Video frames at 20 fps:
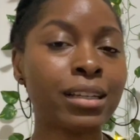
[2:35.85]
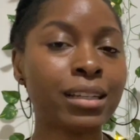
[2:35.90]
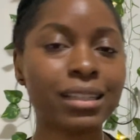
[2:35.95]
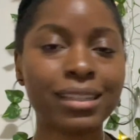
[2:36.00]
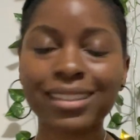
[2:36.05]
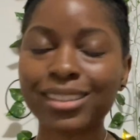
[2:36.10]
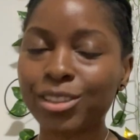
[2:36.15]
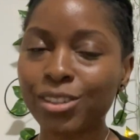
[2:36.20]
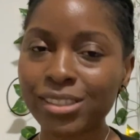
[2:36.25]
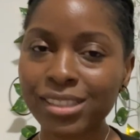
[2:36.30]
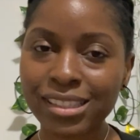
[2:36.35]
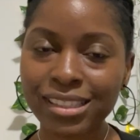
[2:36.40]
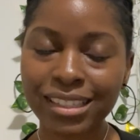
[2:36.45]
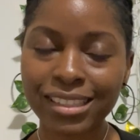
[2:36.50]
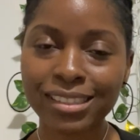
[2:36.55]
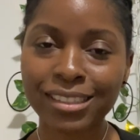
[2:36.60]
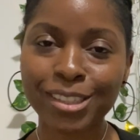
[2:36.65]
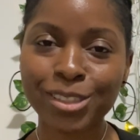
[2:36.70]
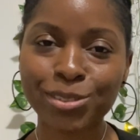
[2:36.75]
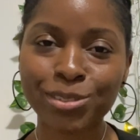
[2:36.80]
it doesn't
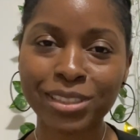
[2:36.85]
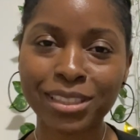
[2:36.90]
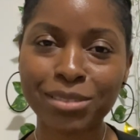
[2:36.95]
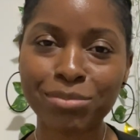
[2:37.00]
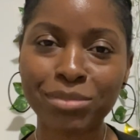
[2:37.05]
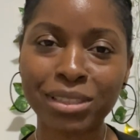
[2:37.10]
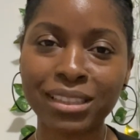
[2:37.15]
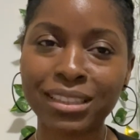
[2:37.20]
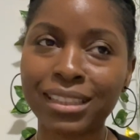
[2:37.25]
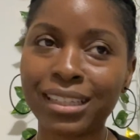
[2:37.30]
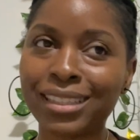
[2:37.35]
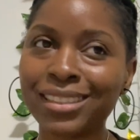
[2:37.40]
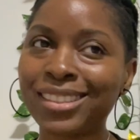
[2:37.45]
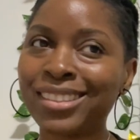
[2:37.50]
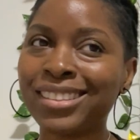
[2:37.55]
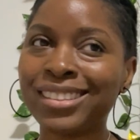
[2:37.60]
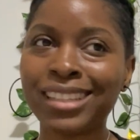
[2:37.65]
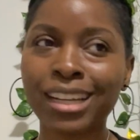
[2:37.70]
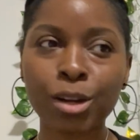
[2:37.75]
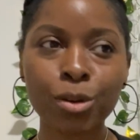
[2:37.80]
necessarily mean that
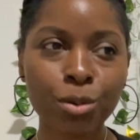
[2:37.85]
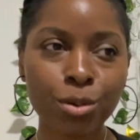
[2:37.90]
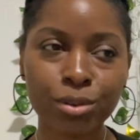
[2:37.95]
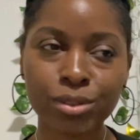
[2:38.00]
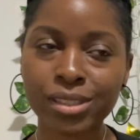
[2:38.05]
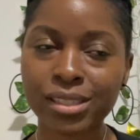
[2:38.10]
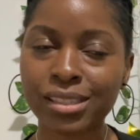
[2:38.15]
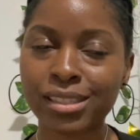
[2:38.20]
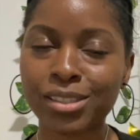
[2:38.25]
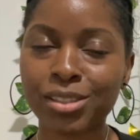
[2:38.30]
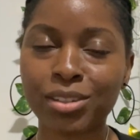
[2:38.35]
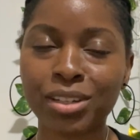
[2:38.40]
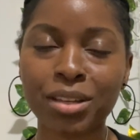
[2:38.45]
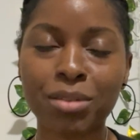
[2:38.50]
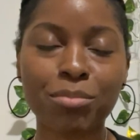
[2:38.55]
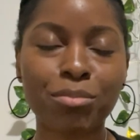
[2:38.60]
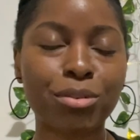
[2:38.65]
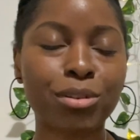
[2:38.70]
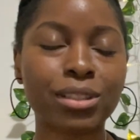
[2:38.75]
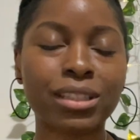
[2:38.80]
that course is not
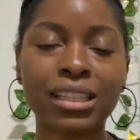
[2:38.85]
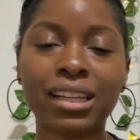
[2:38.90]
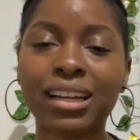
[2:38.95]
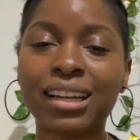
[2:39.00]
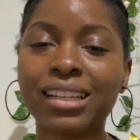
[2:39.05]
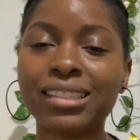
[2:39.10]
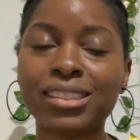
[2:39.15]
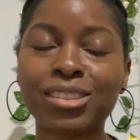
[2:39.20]
important.